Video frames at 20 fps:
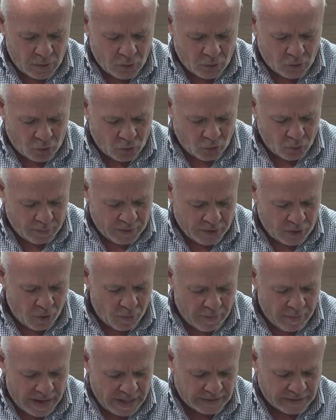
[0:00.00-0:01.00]
to be
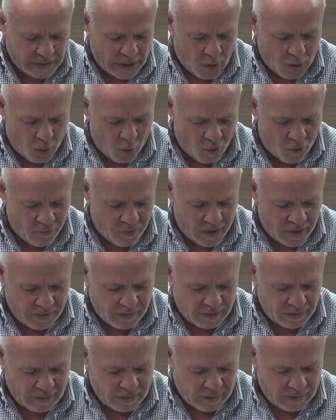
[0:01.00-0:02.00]
commander over